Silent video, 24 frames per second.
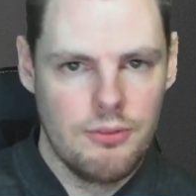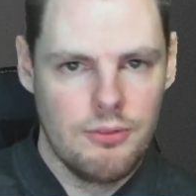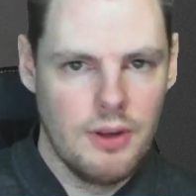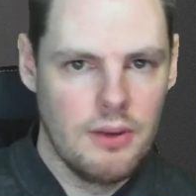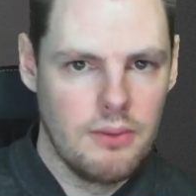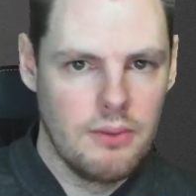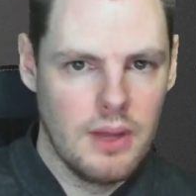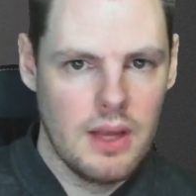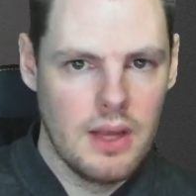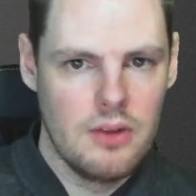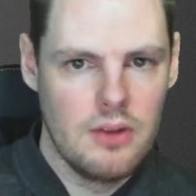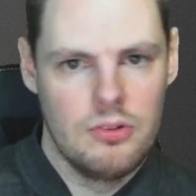
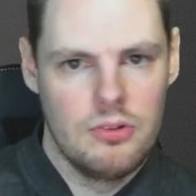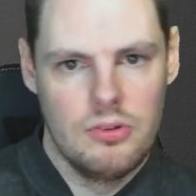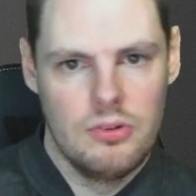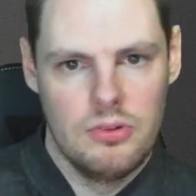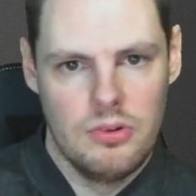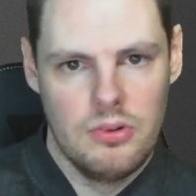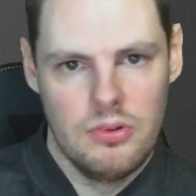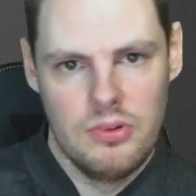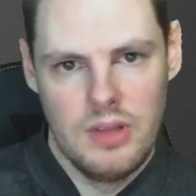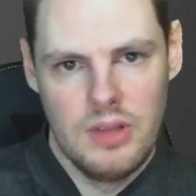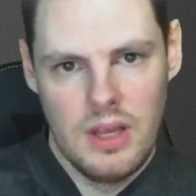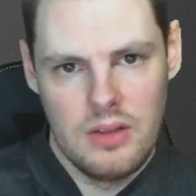foundations
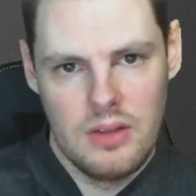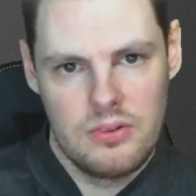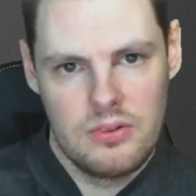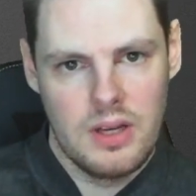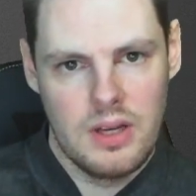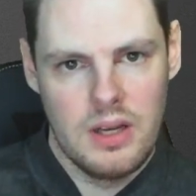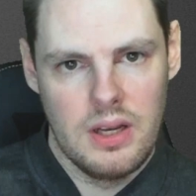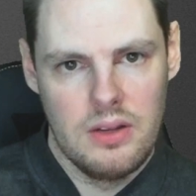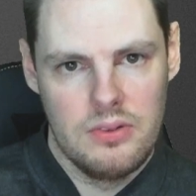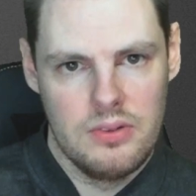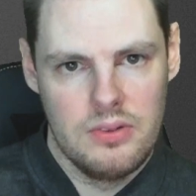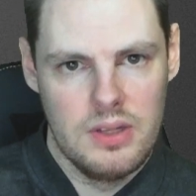as the
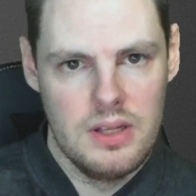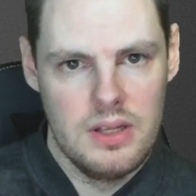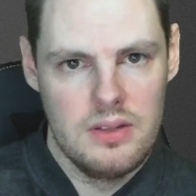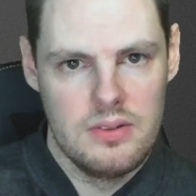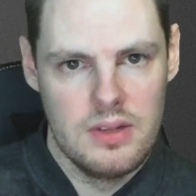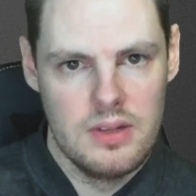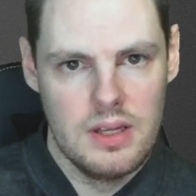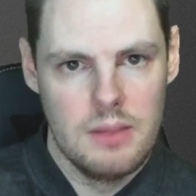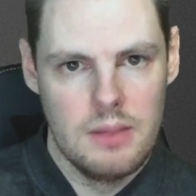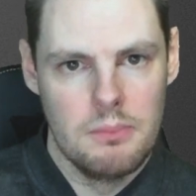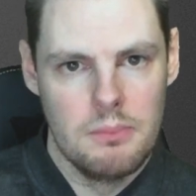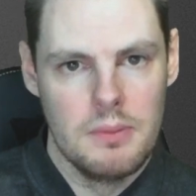SKSE
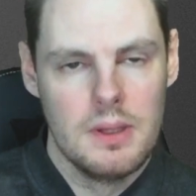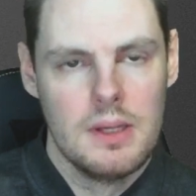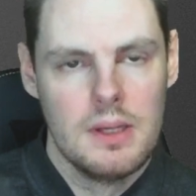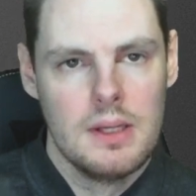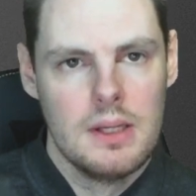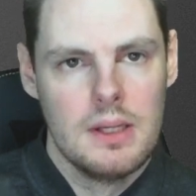team